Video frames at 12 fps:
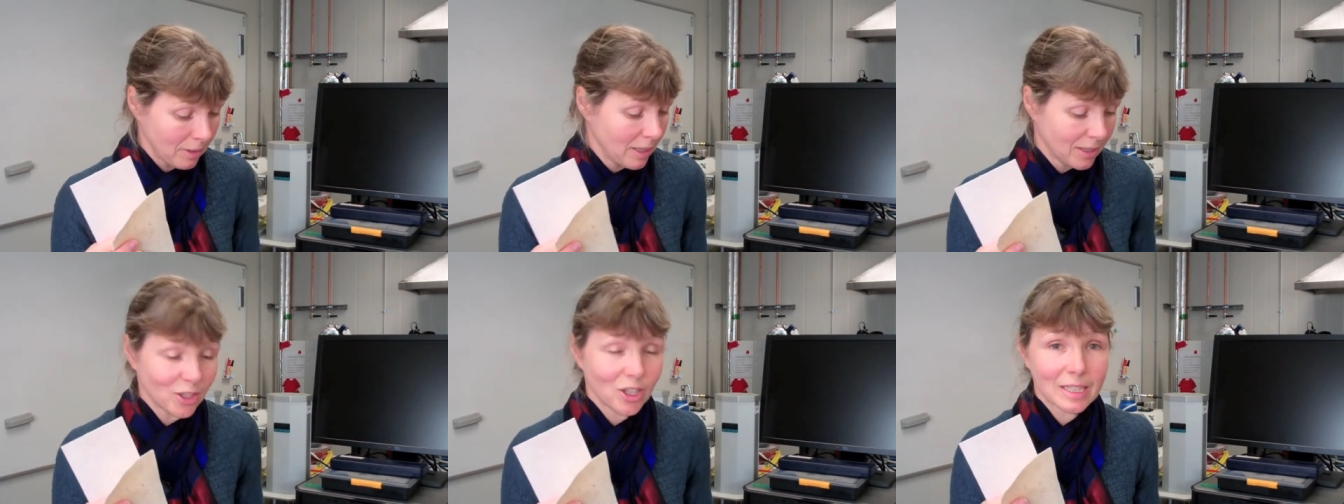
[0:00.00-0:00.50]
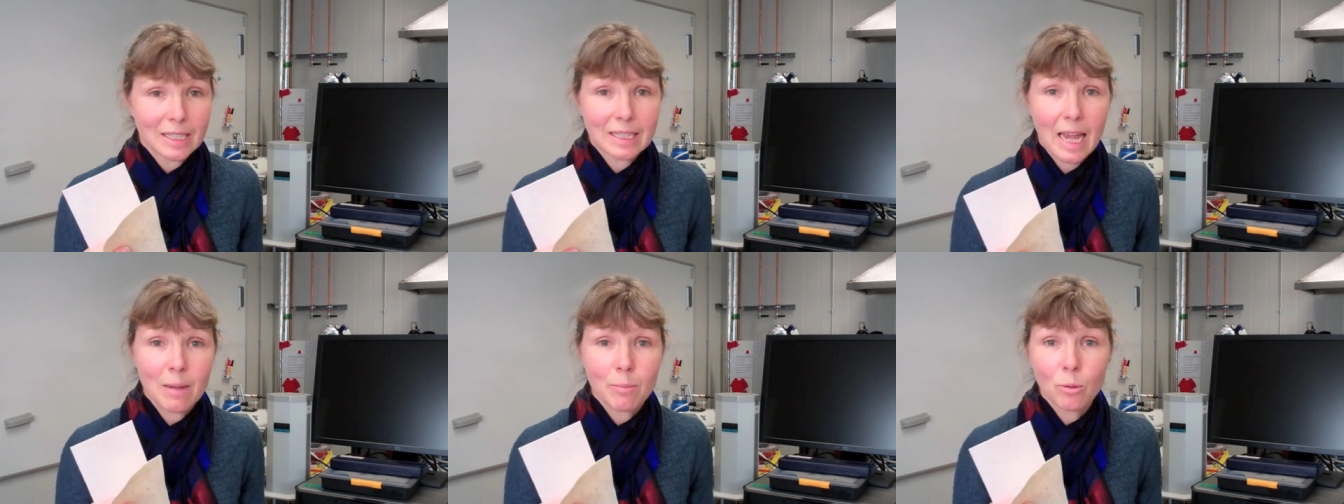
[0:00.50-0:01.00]
such as a
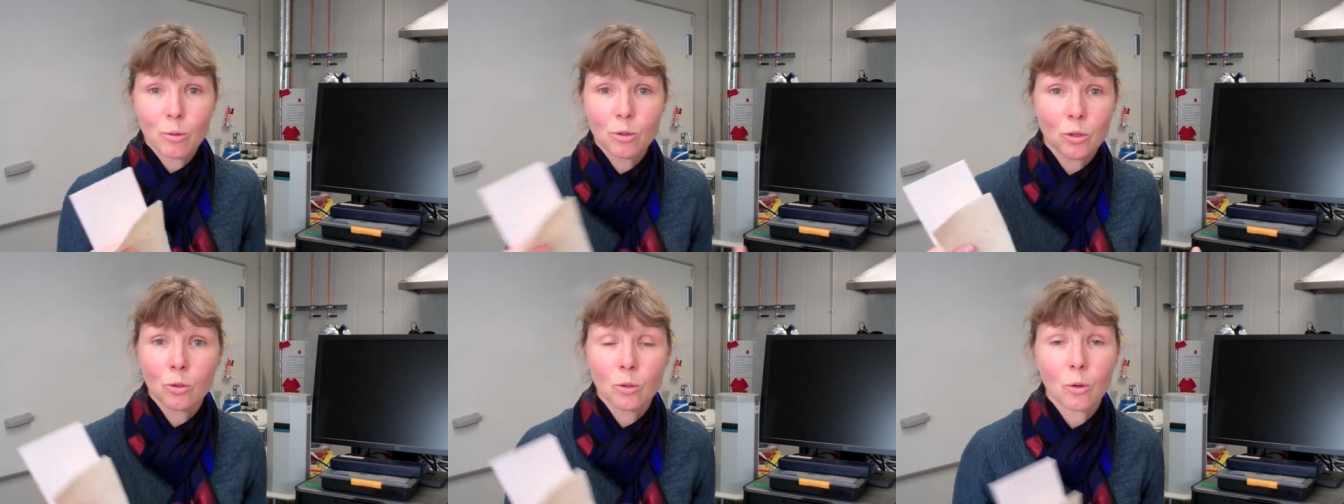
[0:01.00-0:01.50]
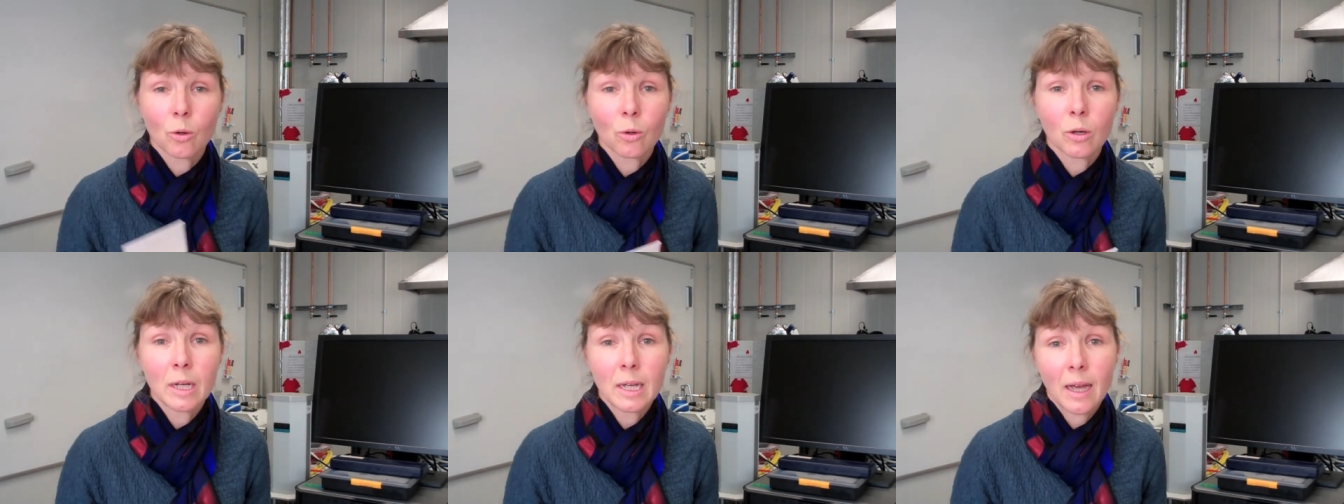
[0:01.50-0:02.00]
skateboard
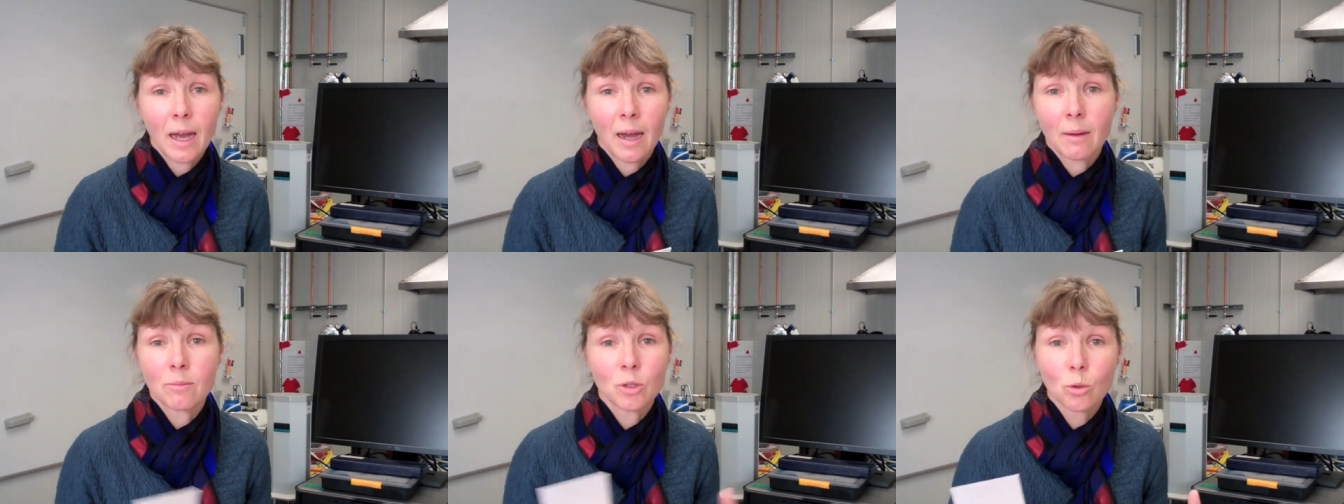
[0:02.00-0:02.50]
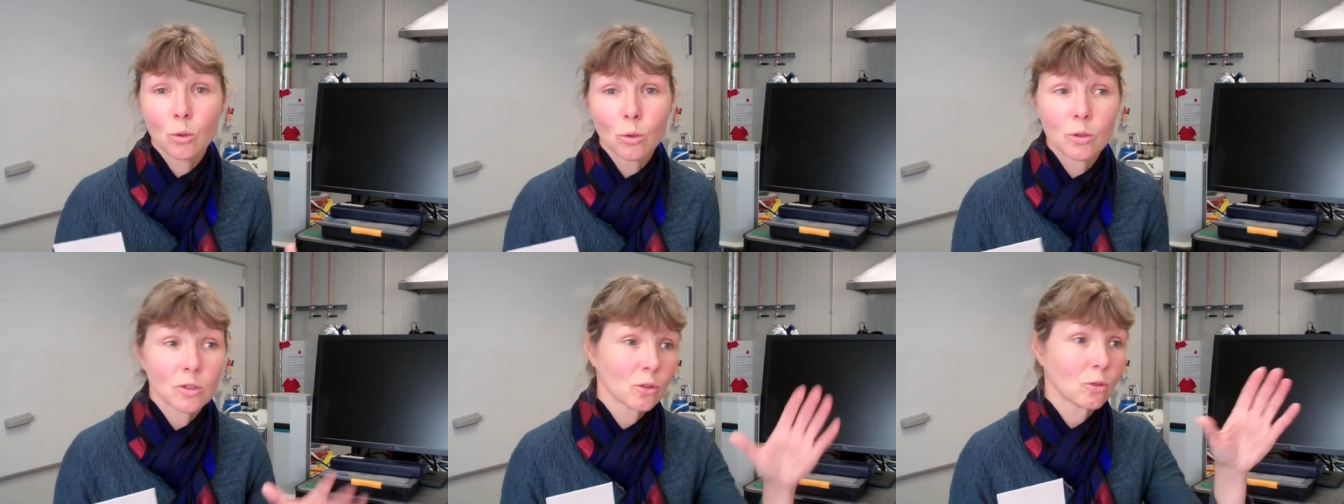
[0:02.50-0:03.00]
or
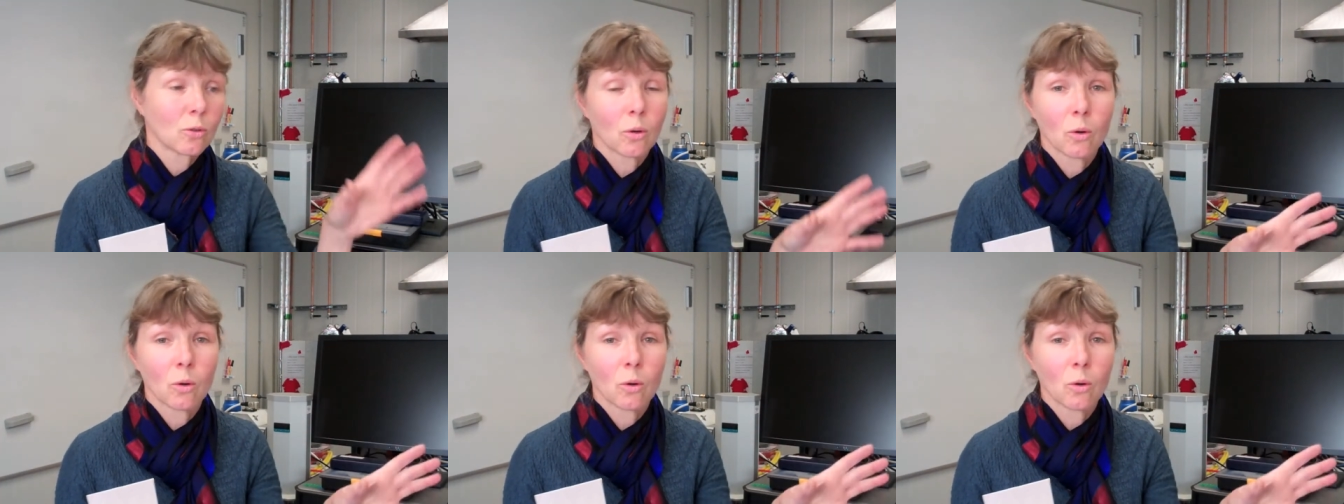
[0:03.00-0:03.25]
doors or